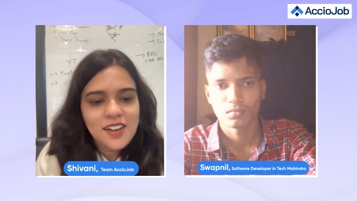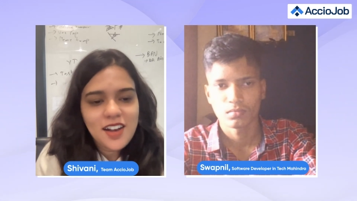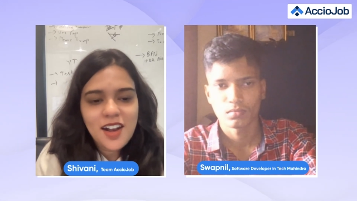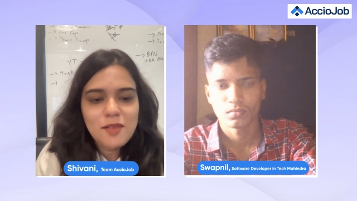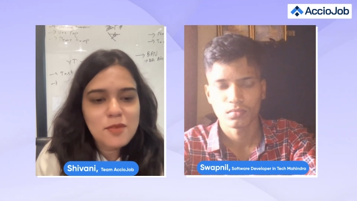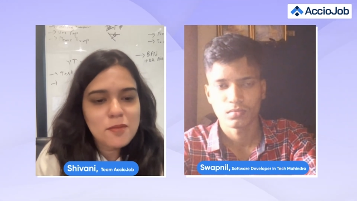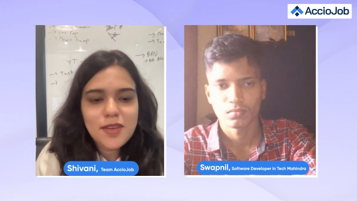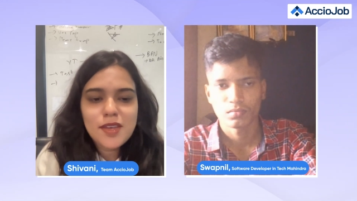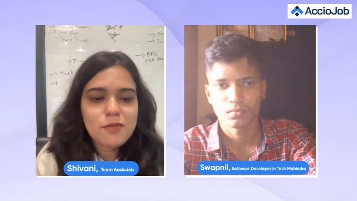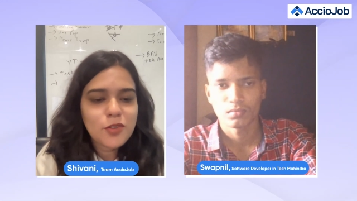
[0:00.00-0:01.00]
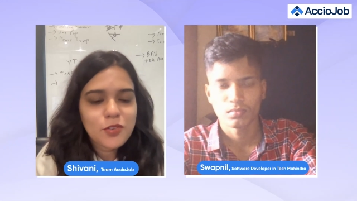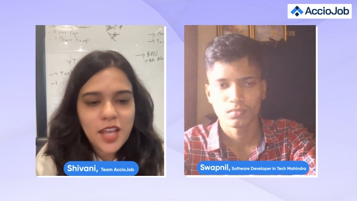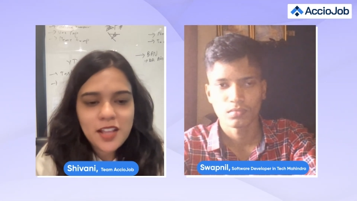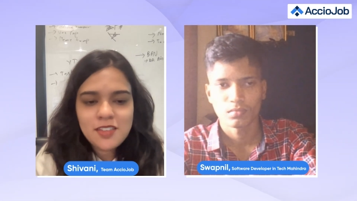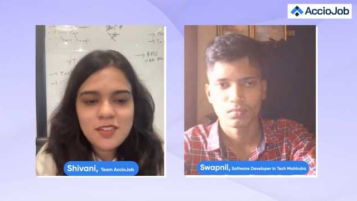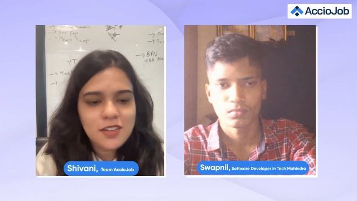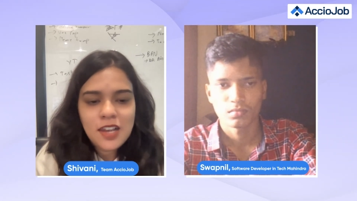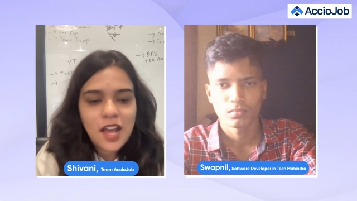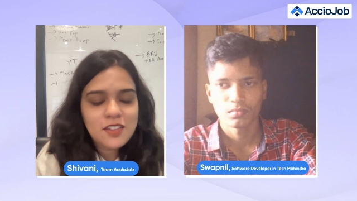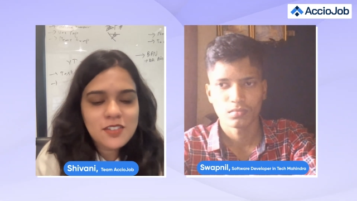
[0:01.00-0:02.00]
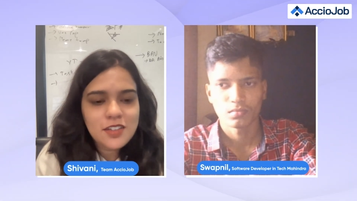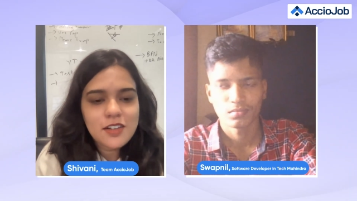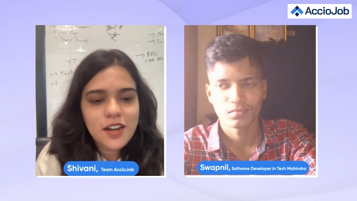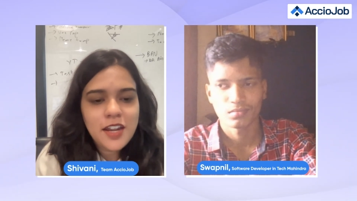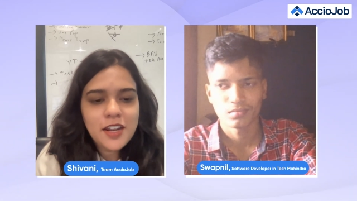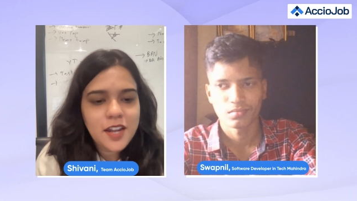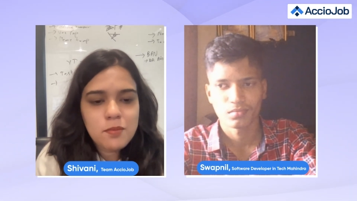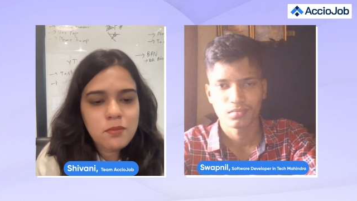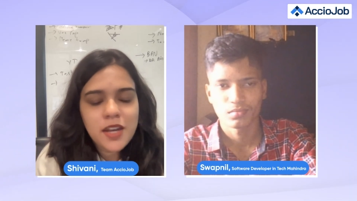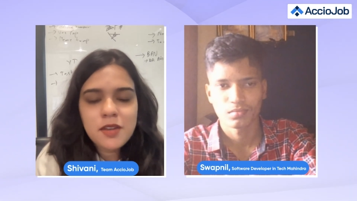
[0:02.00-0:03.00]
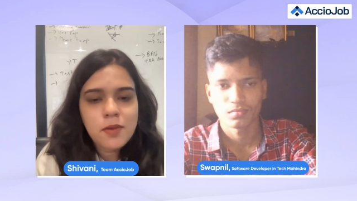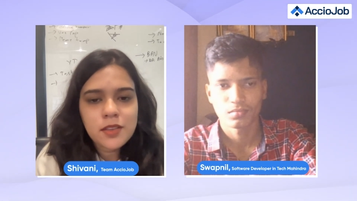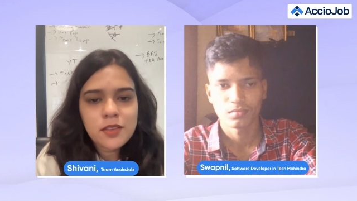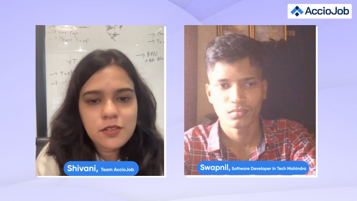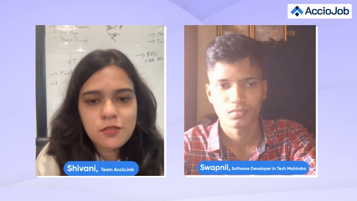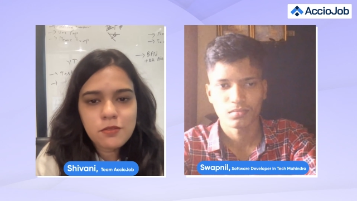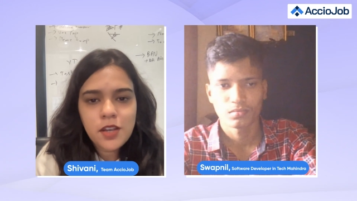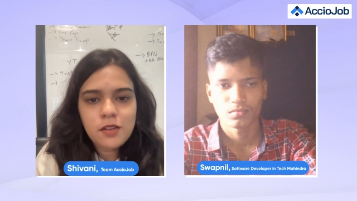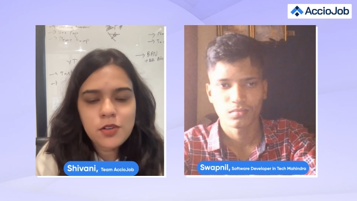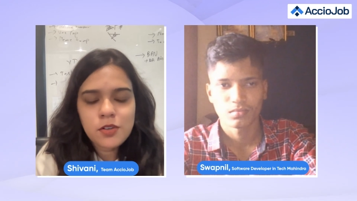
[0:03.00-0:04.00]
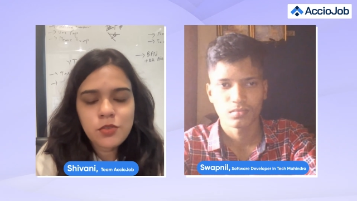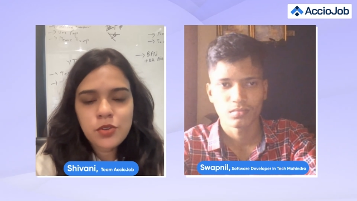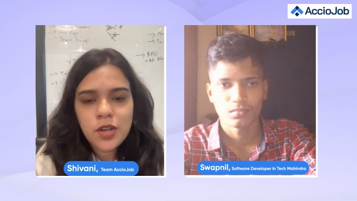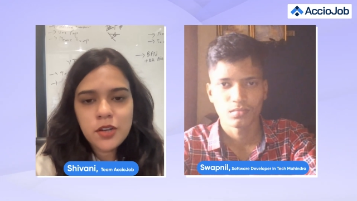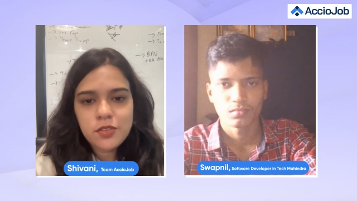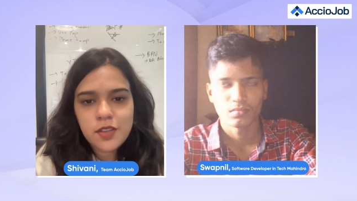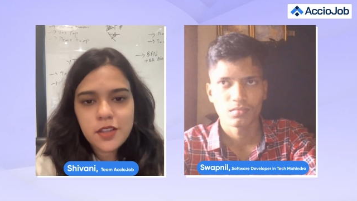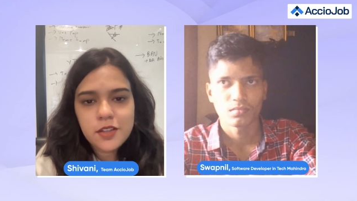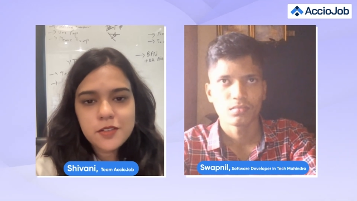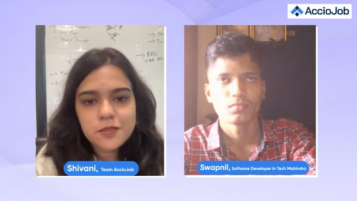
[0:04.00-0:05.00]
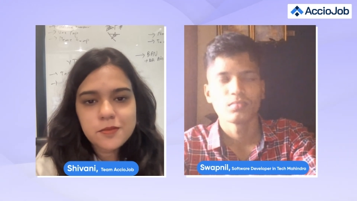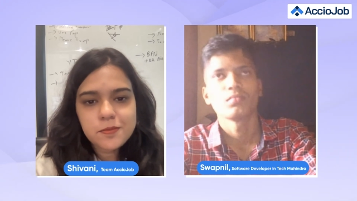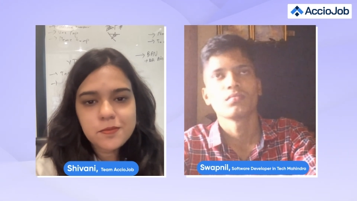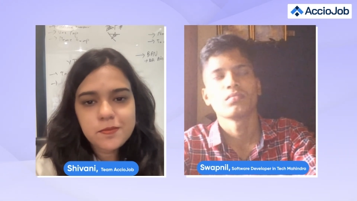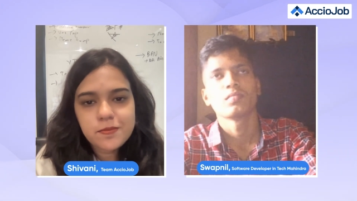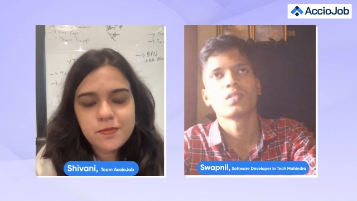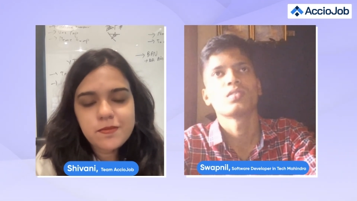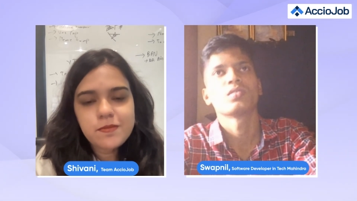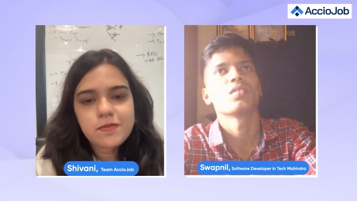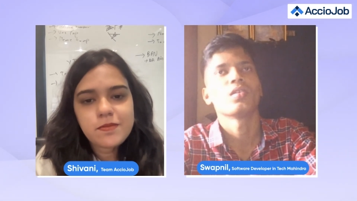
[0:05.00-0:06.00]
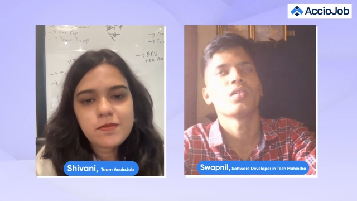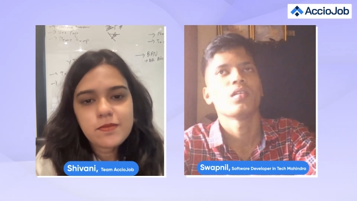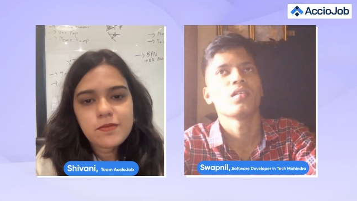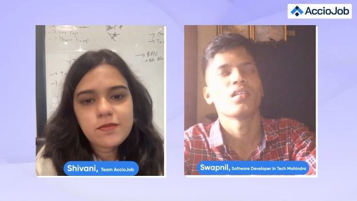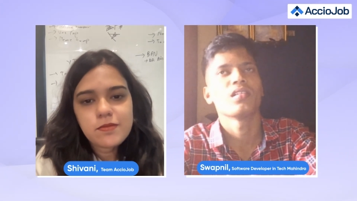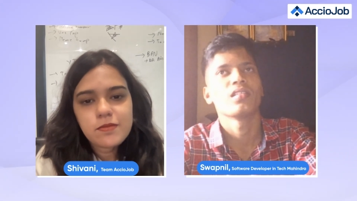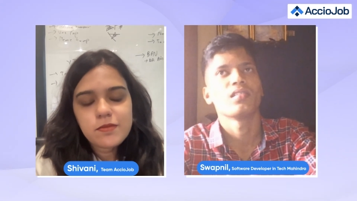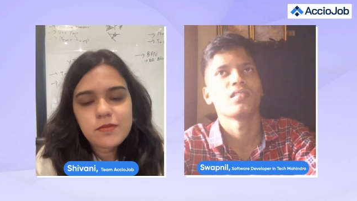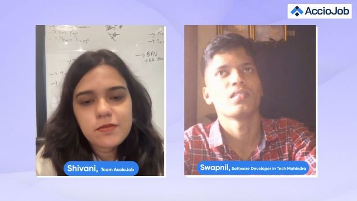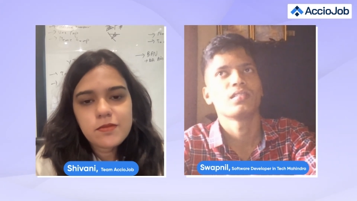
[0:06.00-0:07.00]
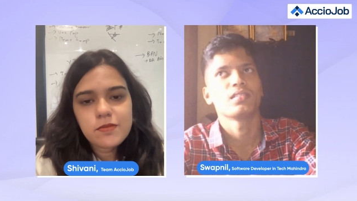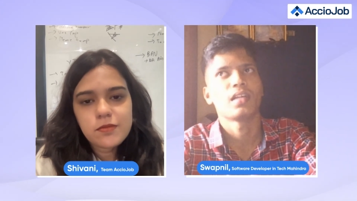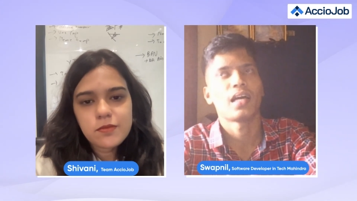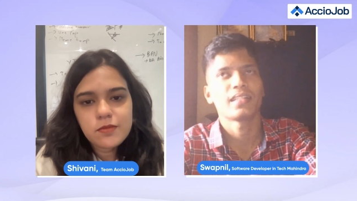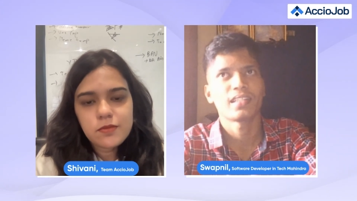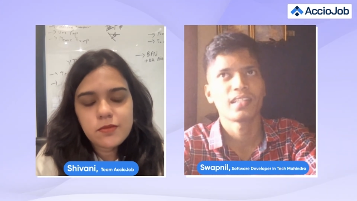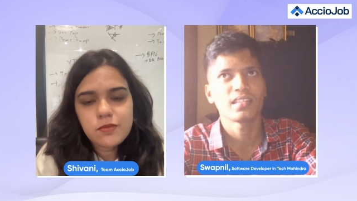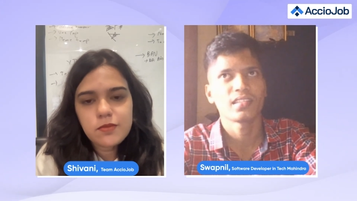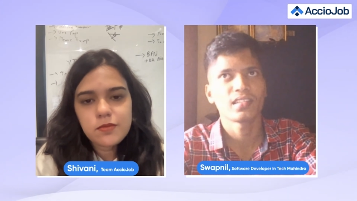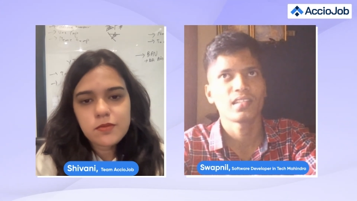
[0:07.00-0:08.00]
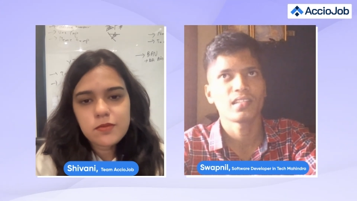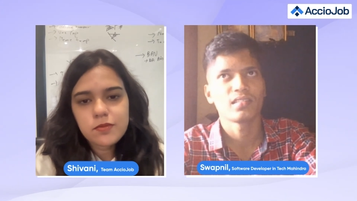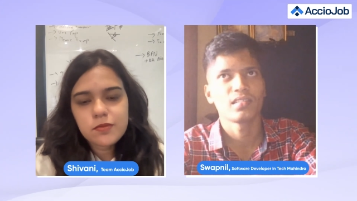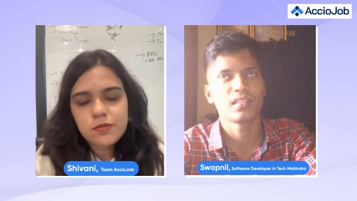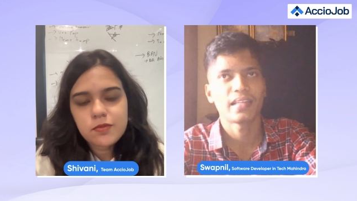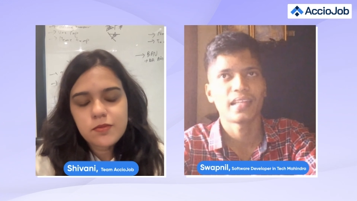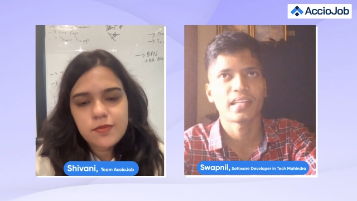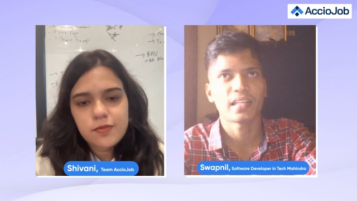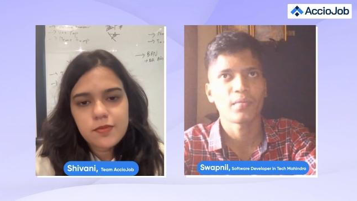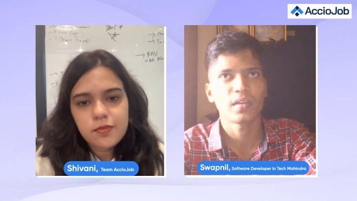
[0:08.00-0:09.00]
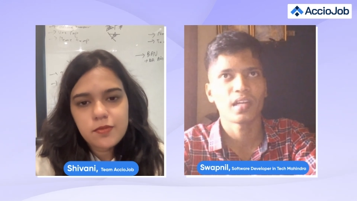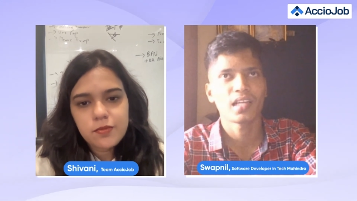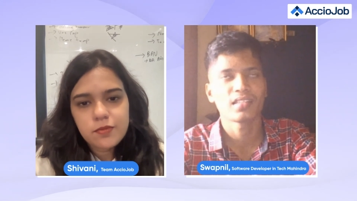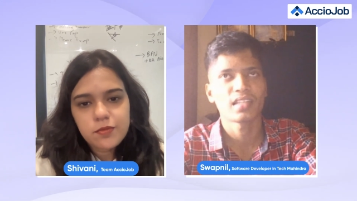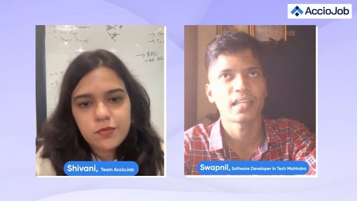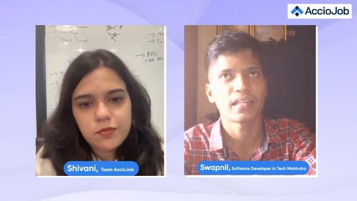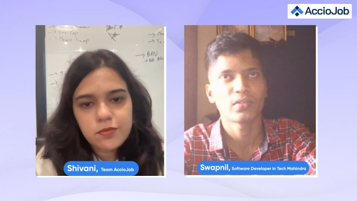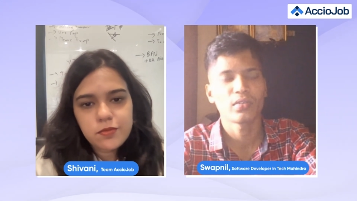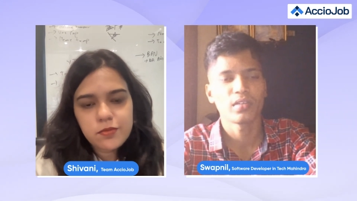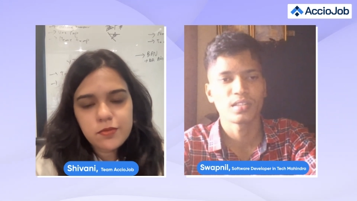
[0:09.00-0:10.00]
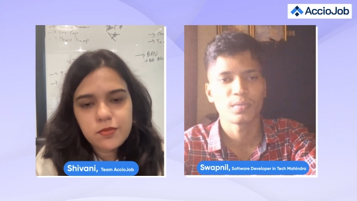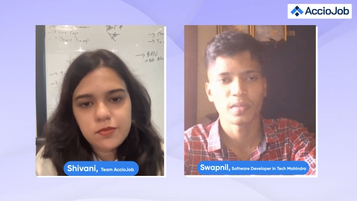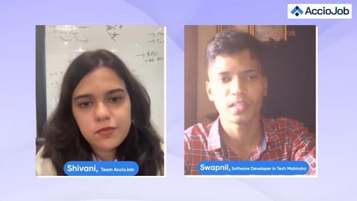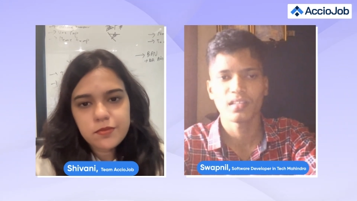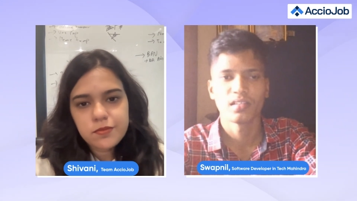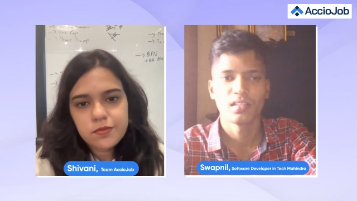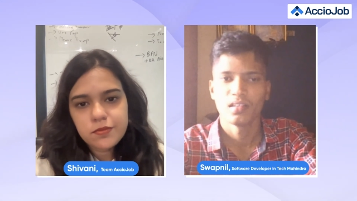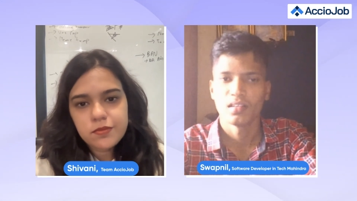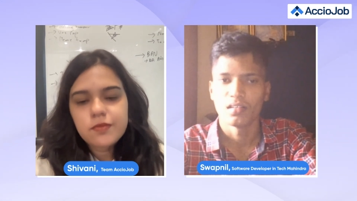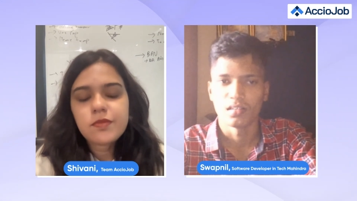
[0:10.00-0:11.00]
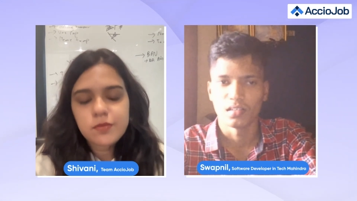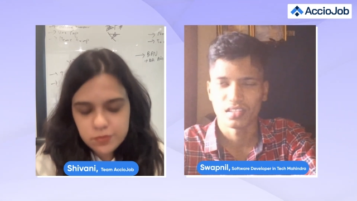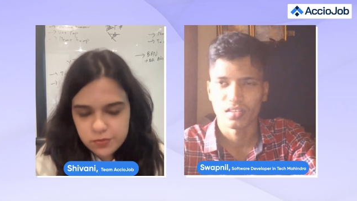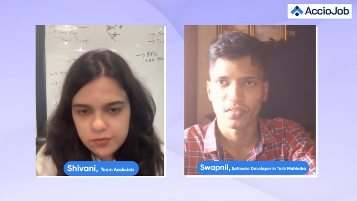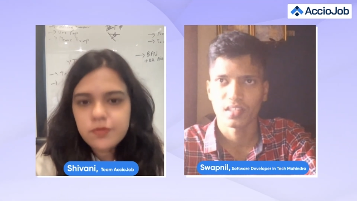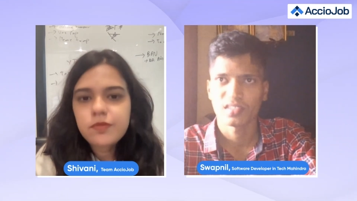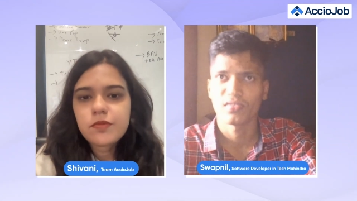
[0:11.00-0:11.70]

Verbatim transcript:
Speaker 1: Uh, maybe you know next last year, anytime, any month, whenever would you like to say?
Speaker 2: So I think at that time when I started to learn Spring, hmm. uh, in after